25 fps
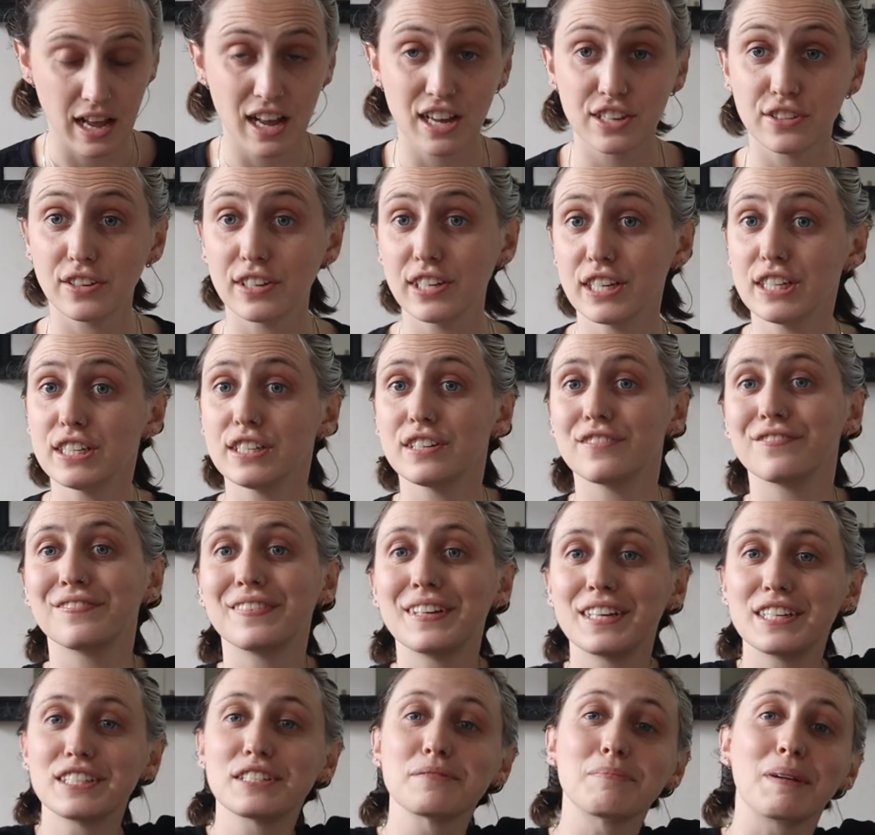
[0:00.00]
So I just
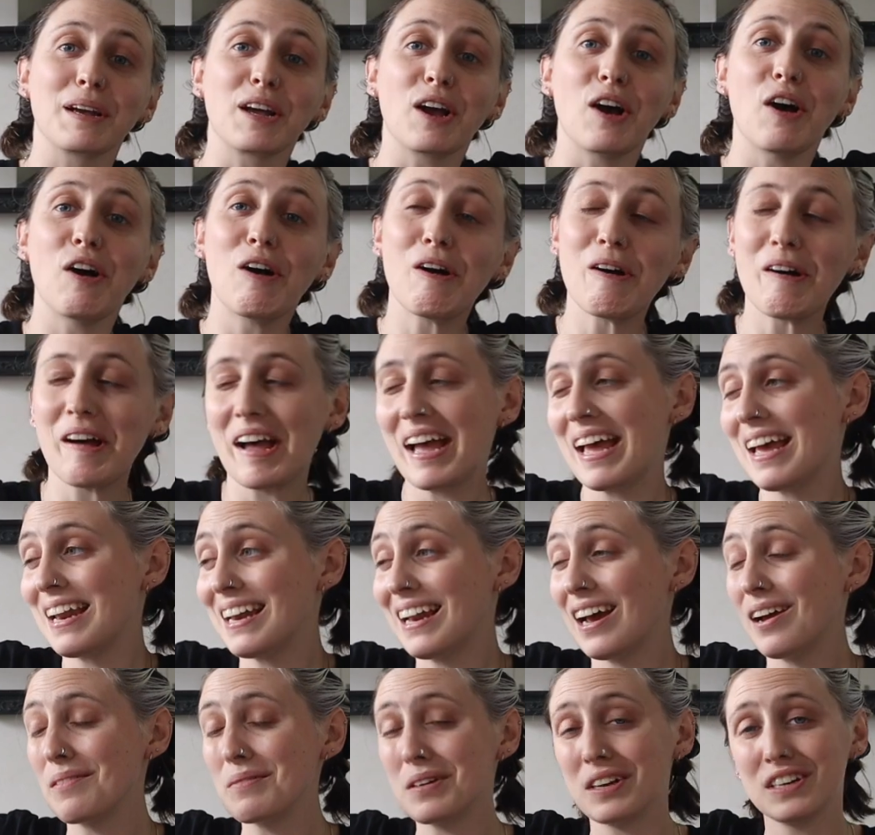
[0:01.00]
finished my call and
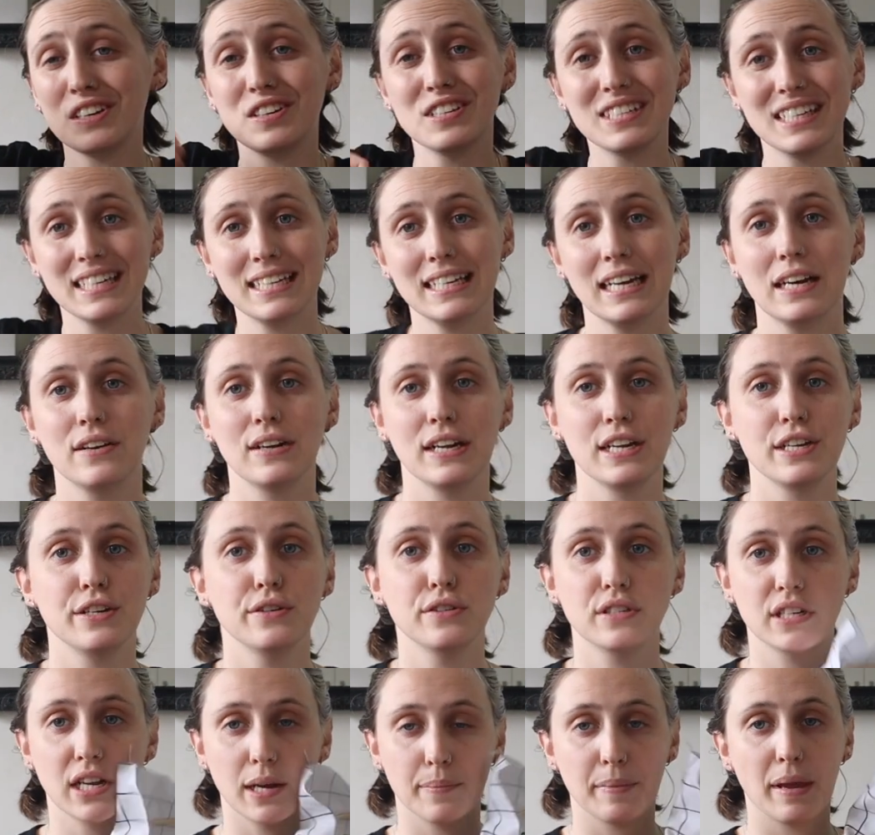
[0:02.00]
now I'm going to sit down and
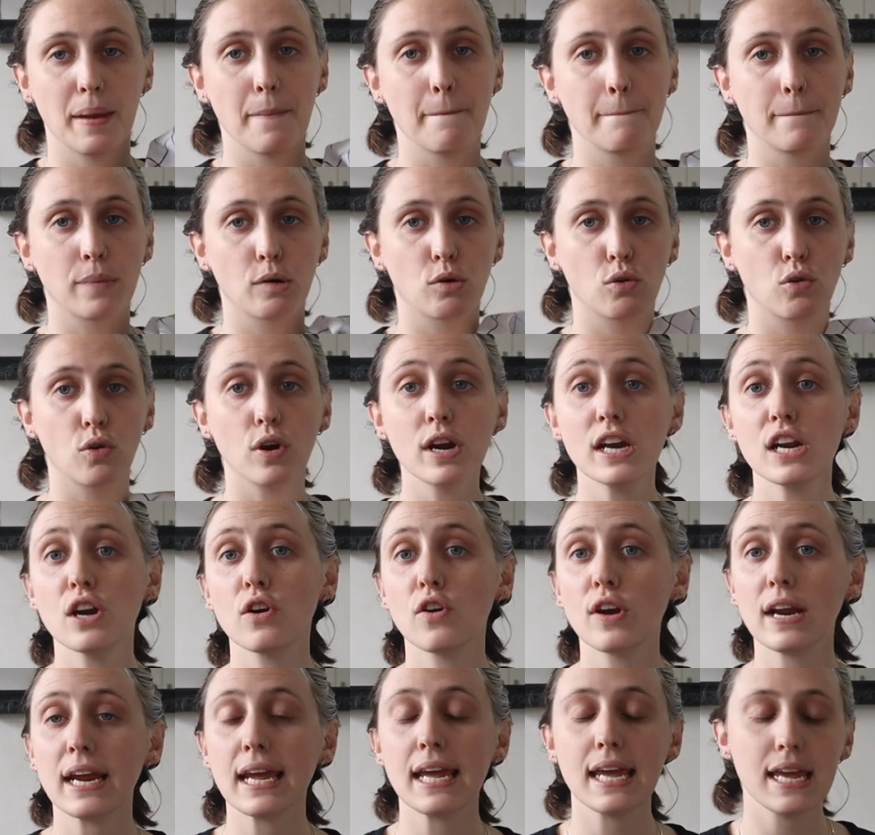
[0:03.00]
do some
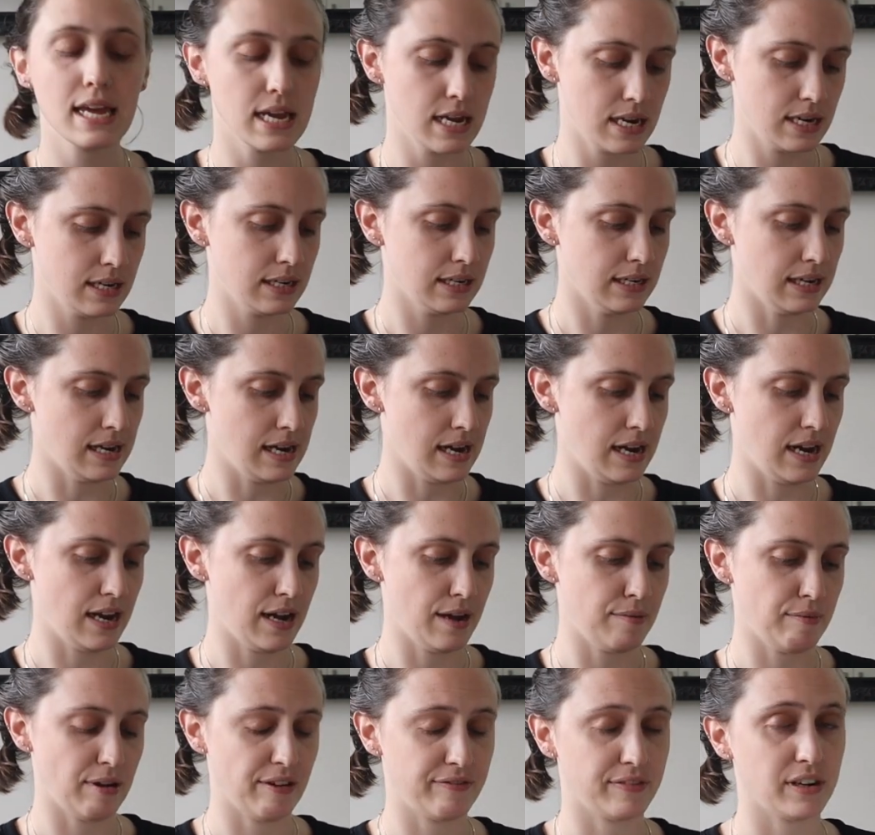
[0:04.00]
embroidery.
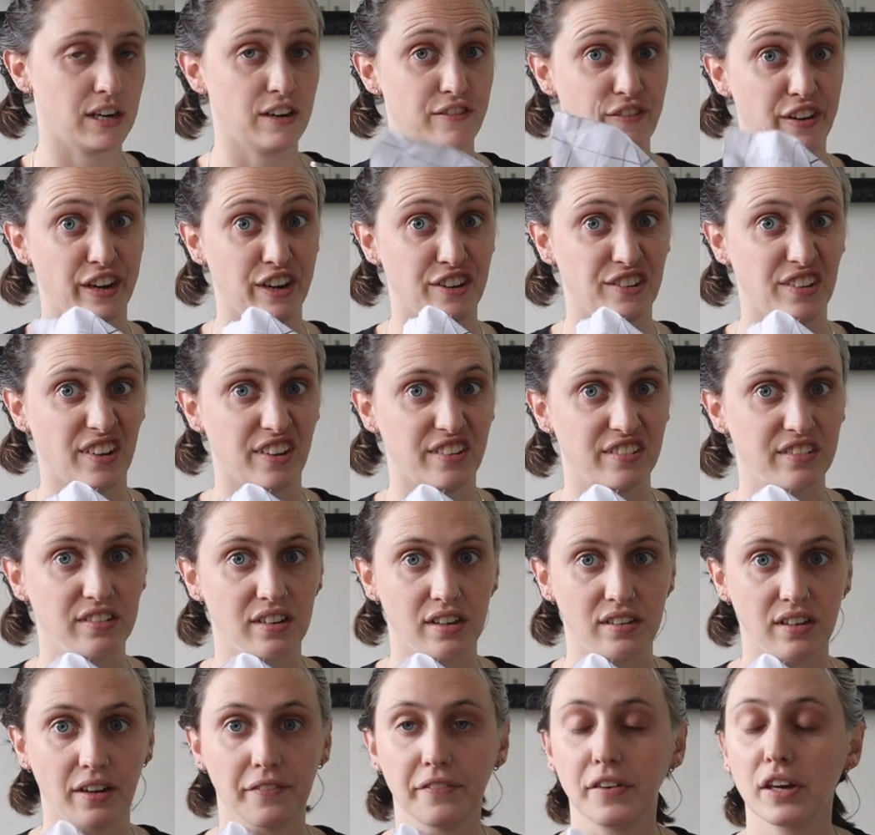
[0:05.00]
Um, I've got to finish this
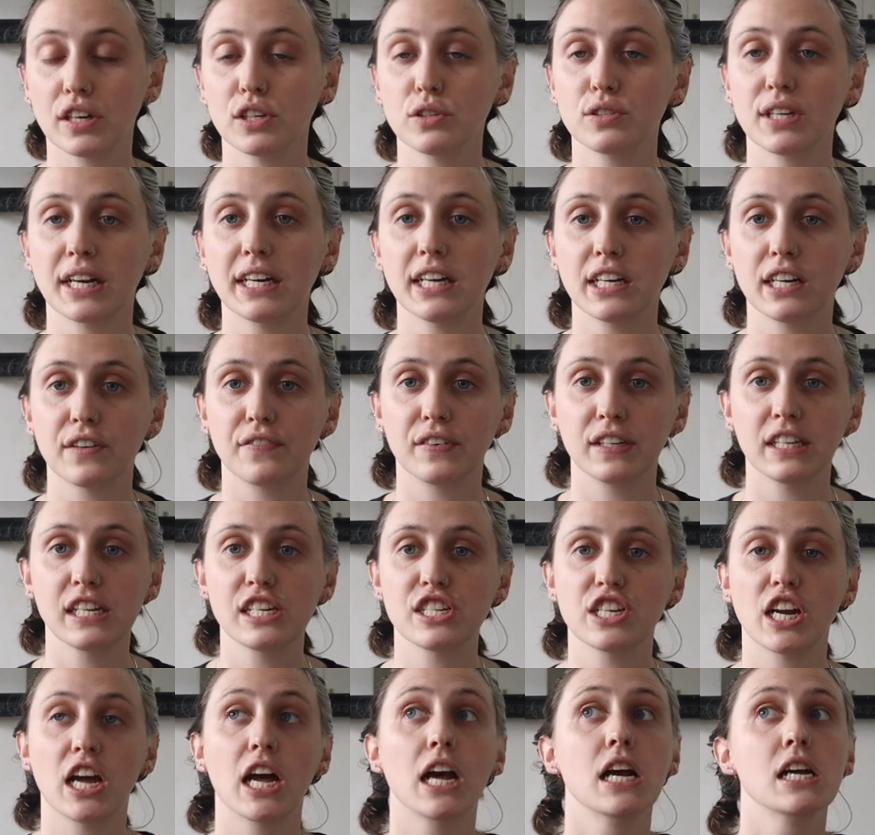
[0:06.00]
because I've got to send it to
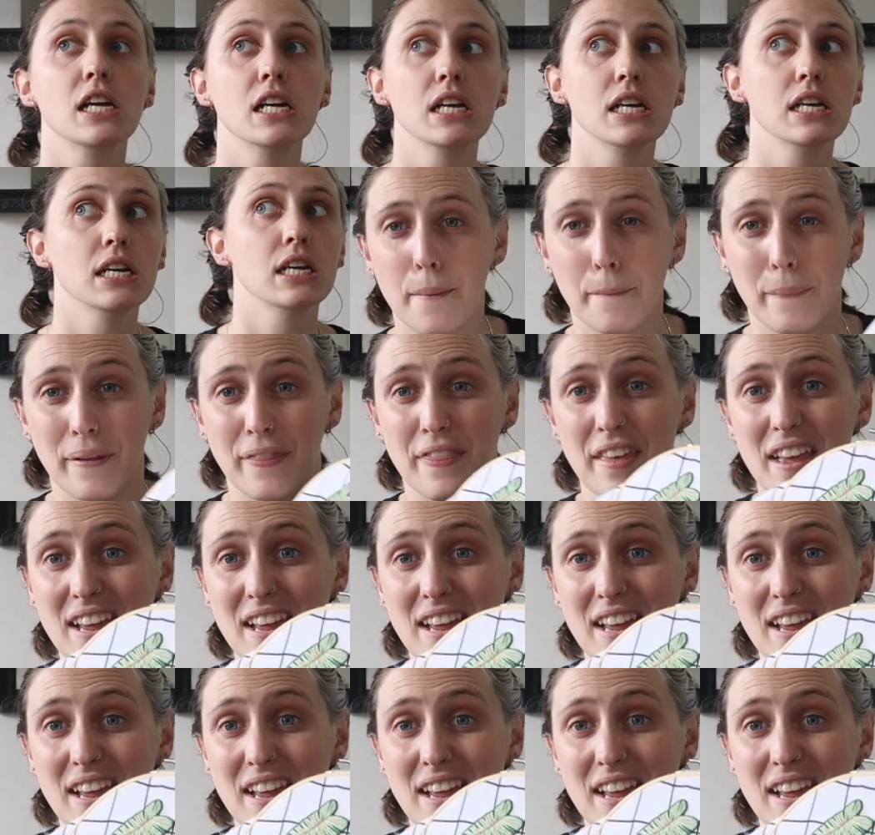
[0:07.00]
Felicia, but